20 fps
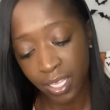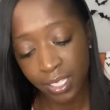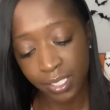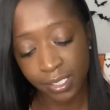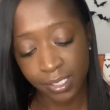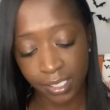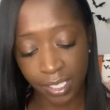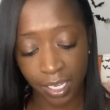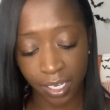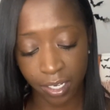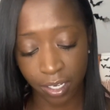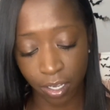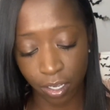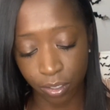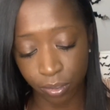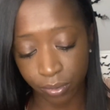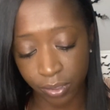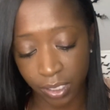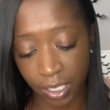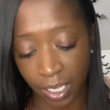Scent
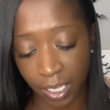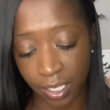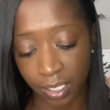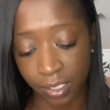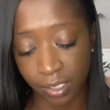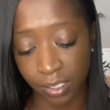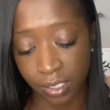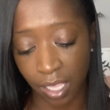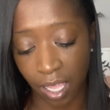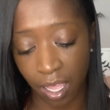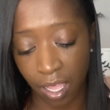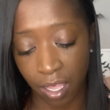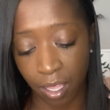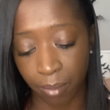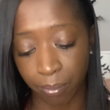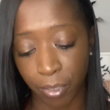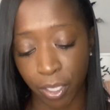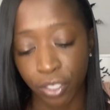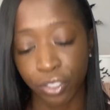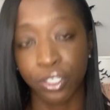notes is
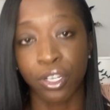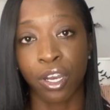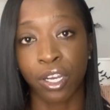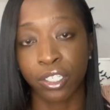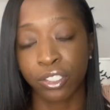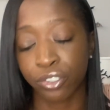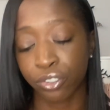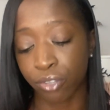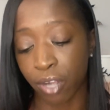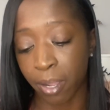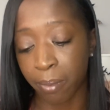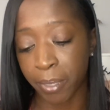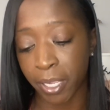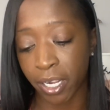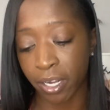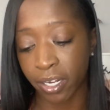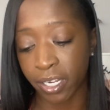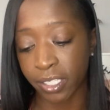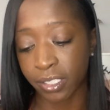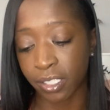dark
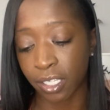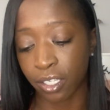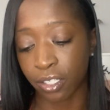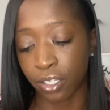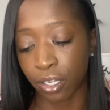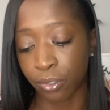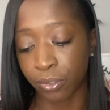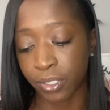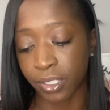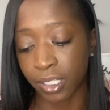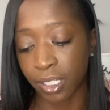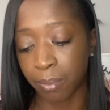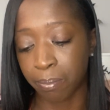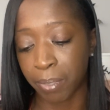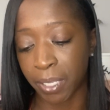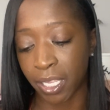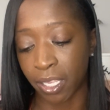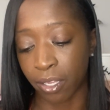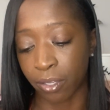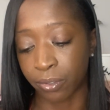strawberries, ghostly
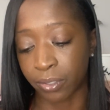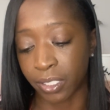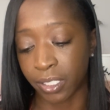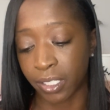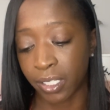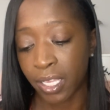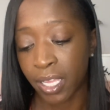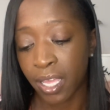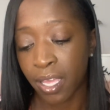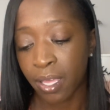peony,